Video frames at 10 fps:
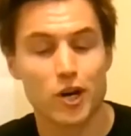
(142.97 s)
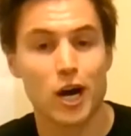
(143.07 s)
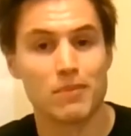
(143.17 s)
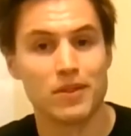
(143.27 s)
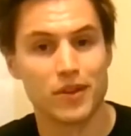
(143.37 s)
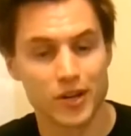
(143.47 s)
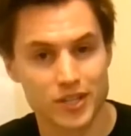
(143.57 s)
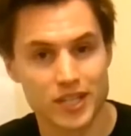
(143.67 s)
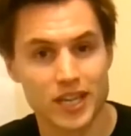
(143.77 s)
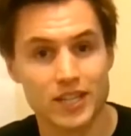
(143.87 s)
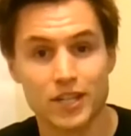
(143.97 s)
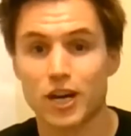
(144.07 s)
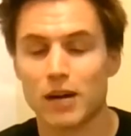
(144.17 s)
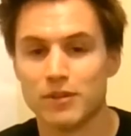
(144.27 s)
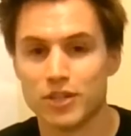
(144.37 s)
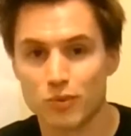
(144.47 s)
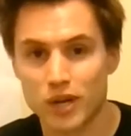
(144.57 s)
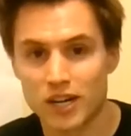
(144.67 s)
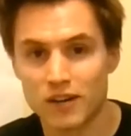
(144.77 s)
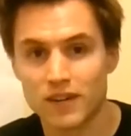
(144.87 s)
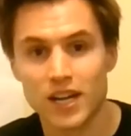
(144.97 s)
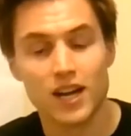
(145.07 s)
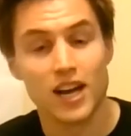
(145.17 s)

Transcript: carbon-13 to carbon-12